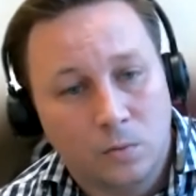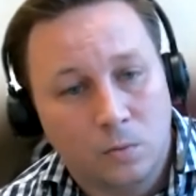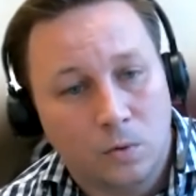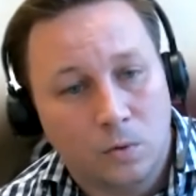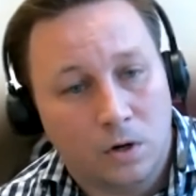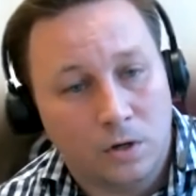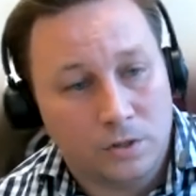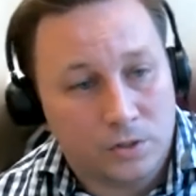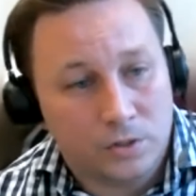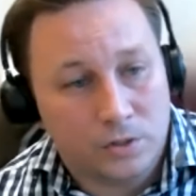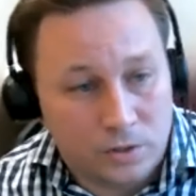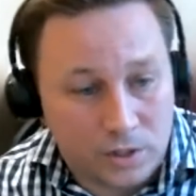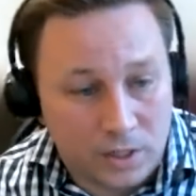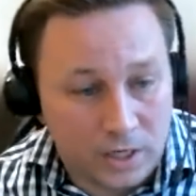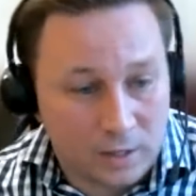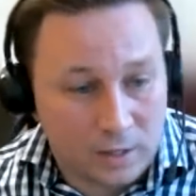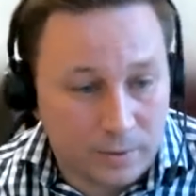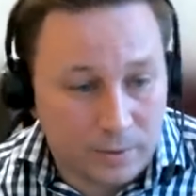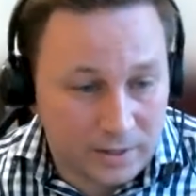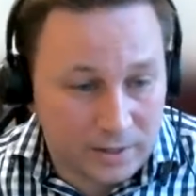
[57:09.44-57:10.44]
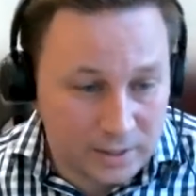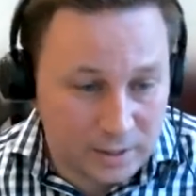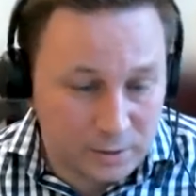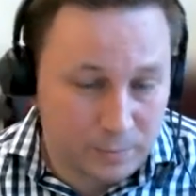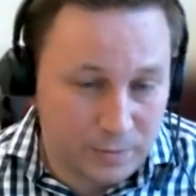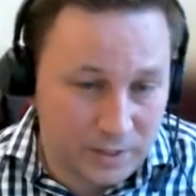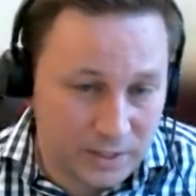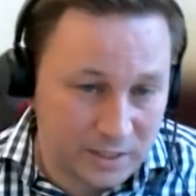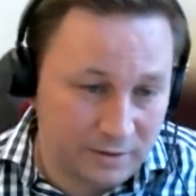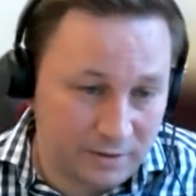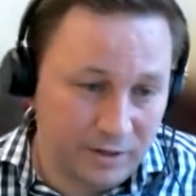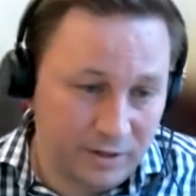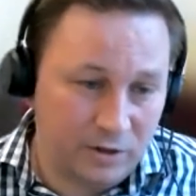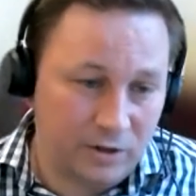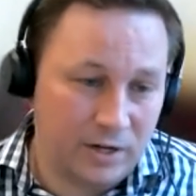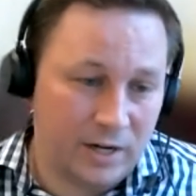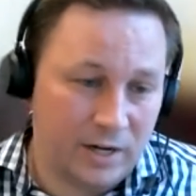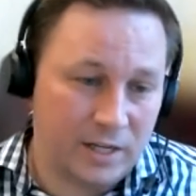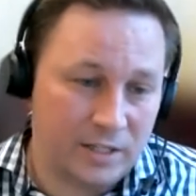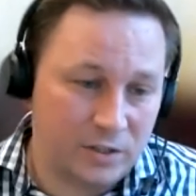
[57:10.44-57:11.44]
will also talk about the specific
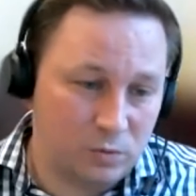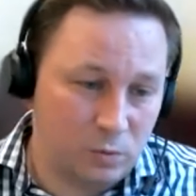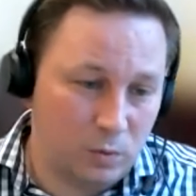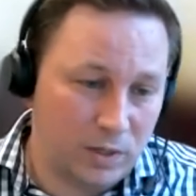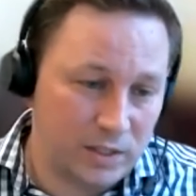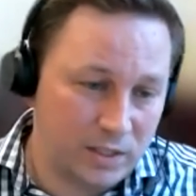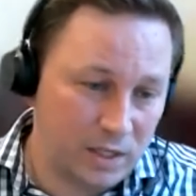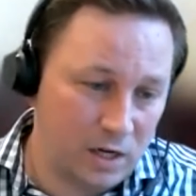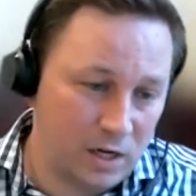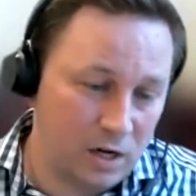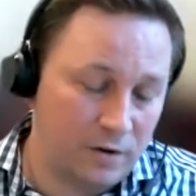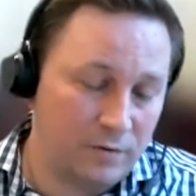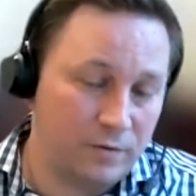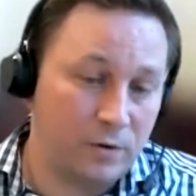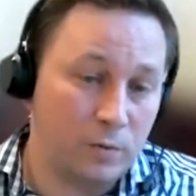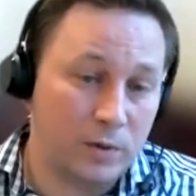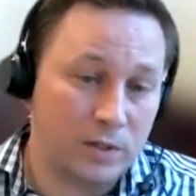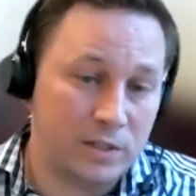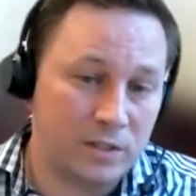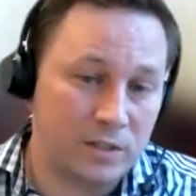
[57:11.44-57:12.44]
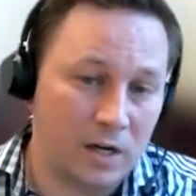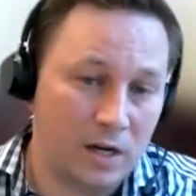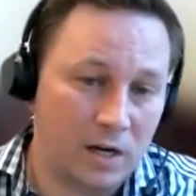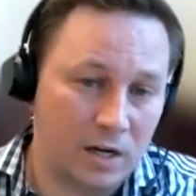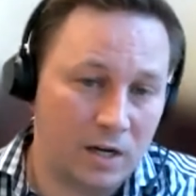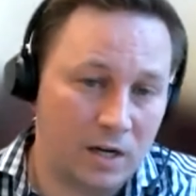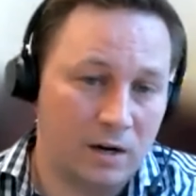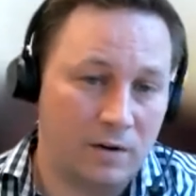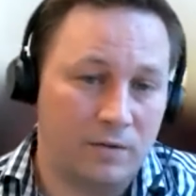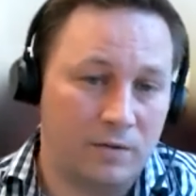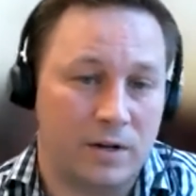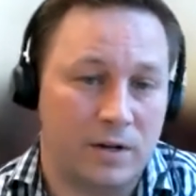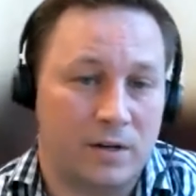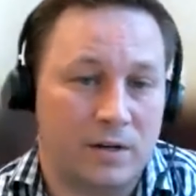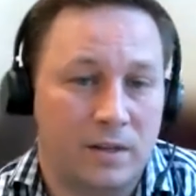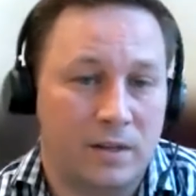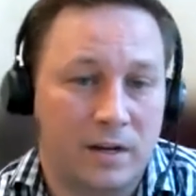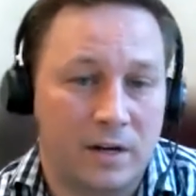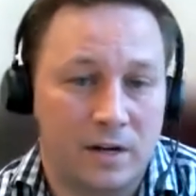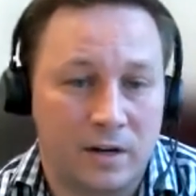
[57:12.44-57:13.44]
grants, what's covered, what's not covered
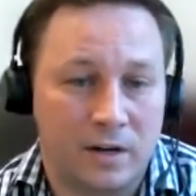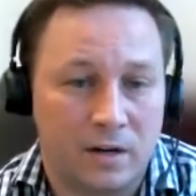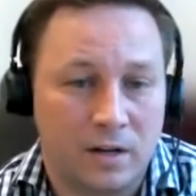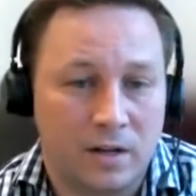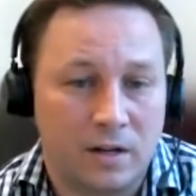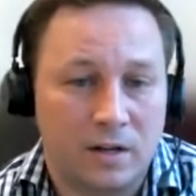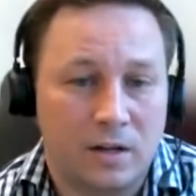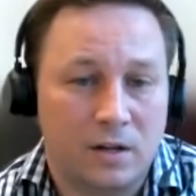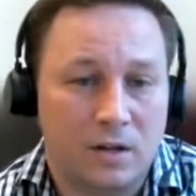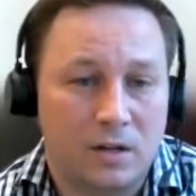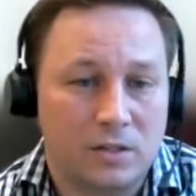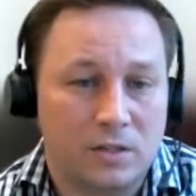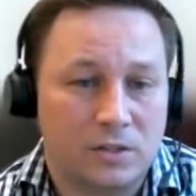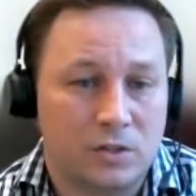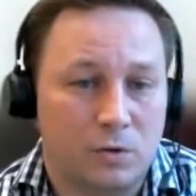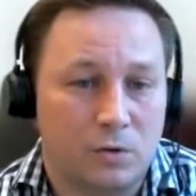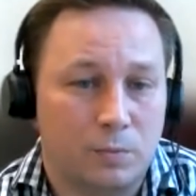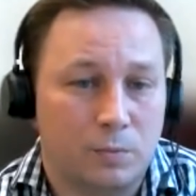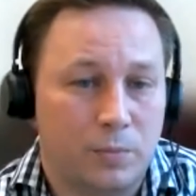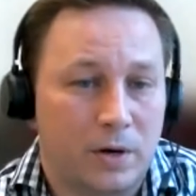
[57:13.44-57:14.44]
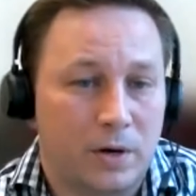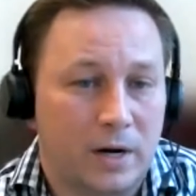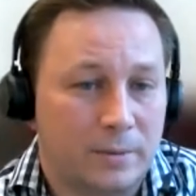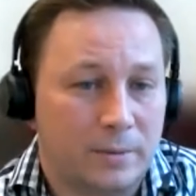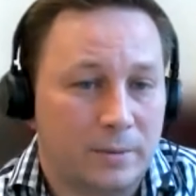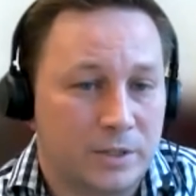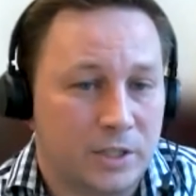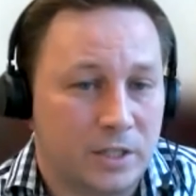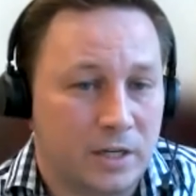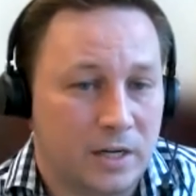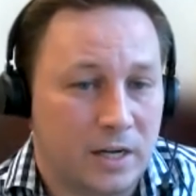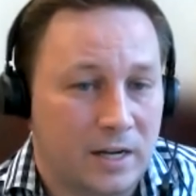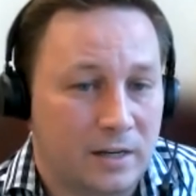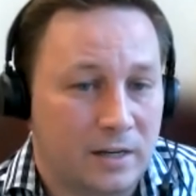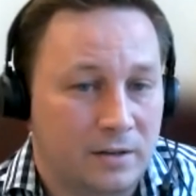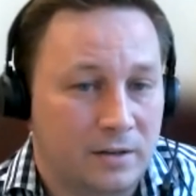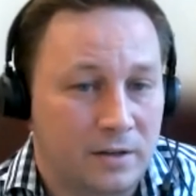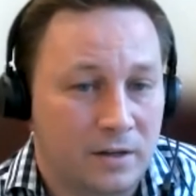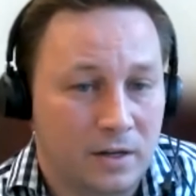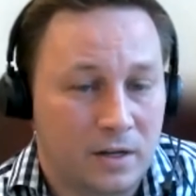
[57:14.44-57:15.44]
under there. So perhaps Jared,
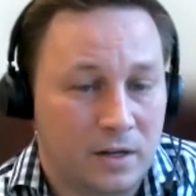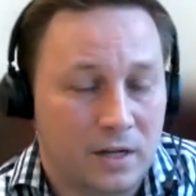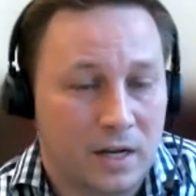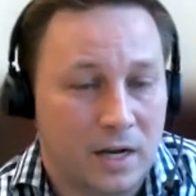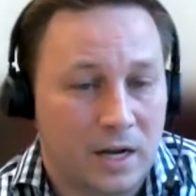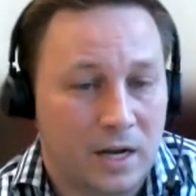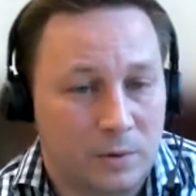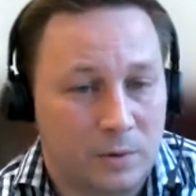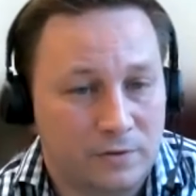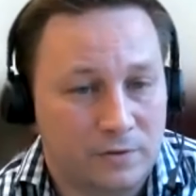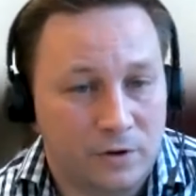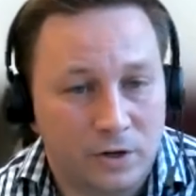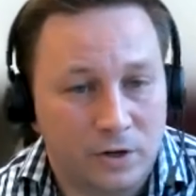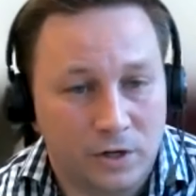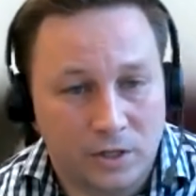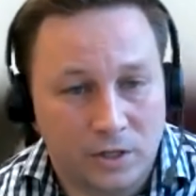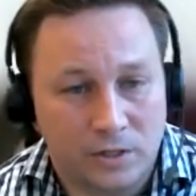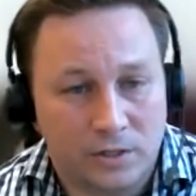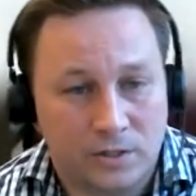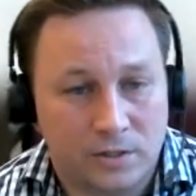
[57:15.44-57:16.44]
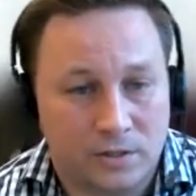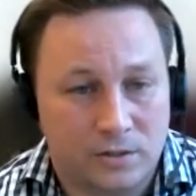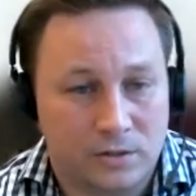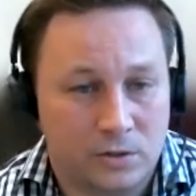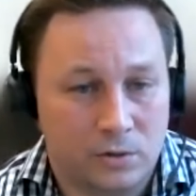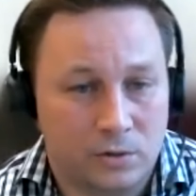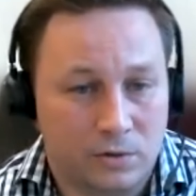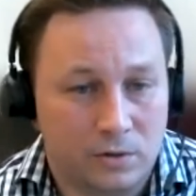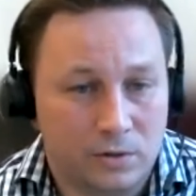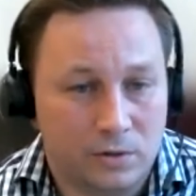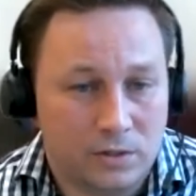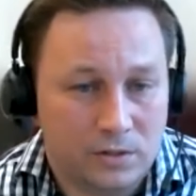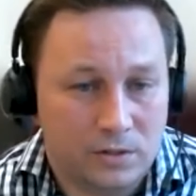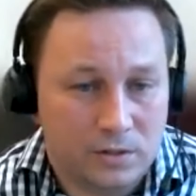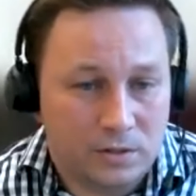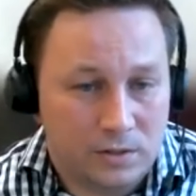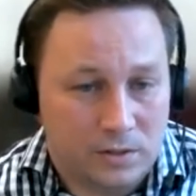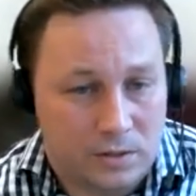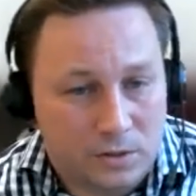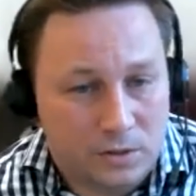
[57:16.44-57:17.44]
I'd, I'd refer you to,
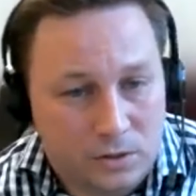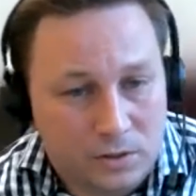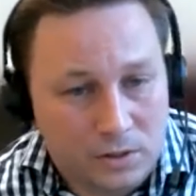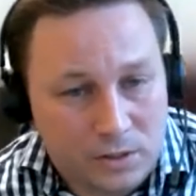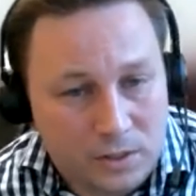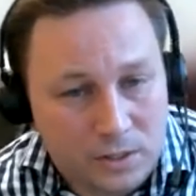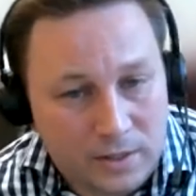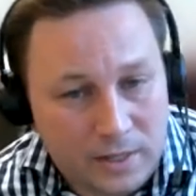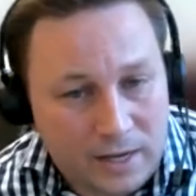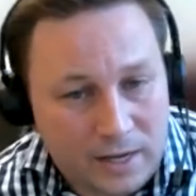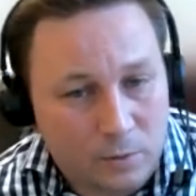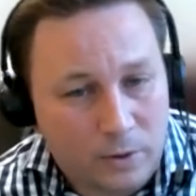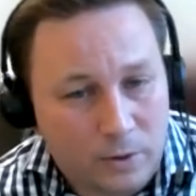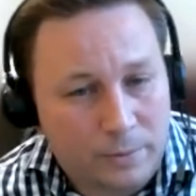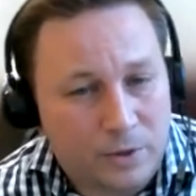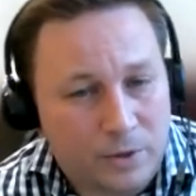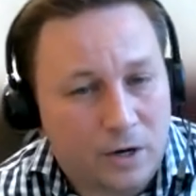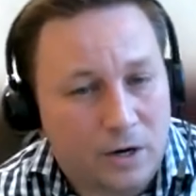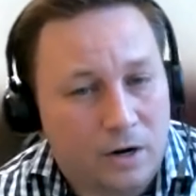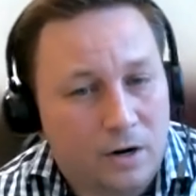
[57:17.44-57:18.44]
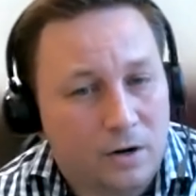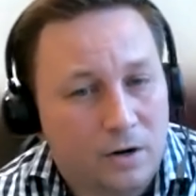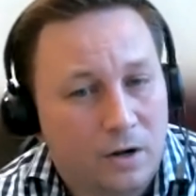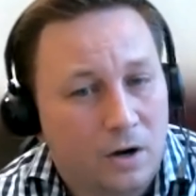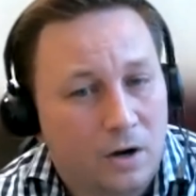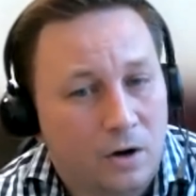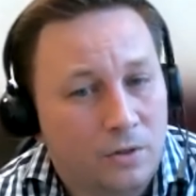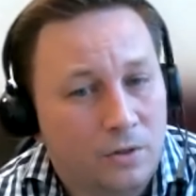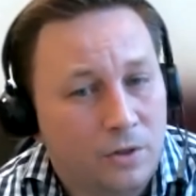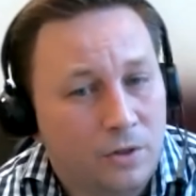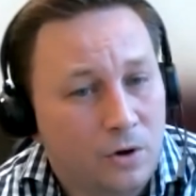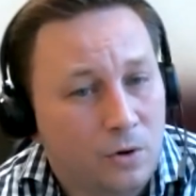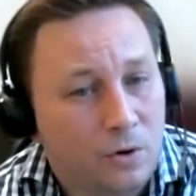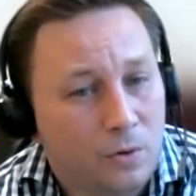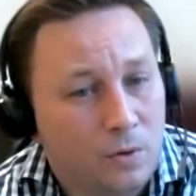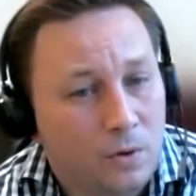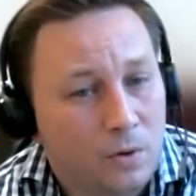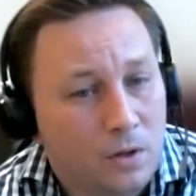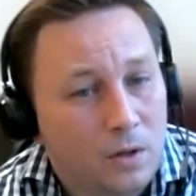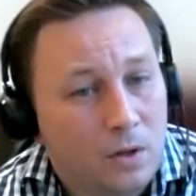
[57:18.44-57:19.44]
to that webinar,
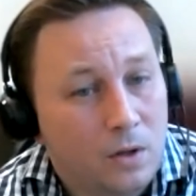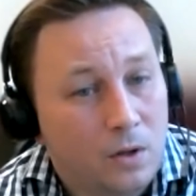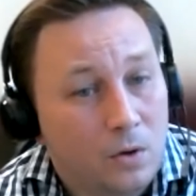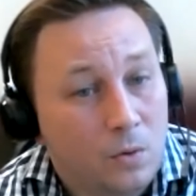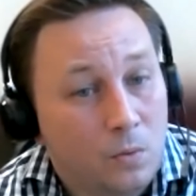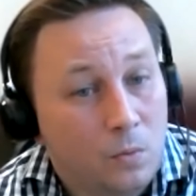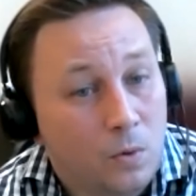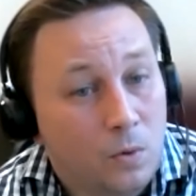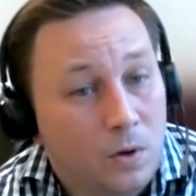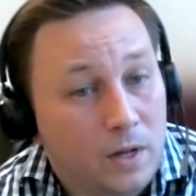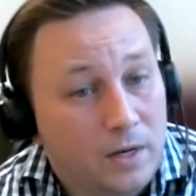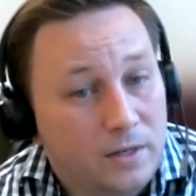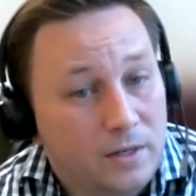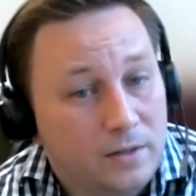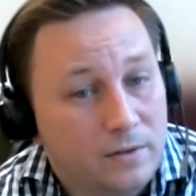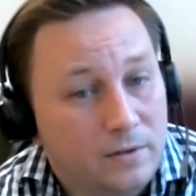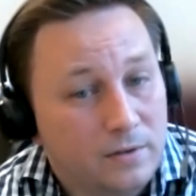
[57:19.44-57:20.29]
although what,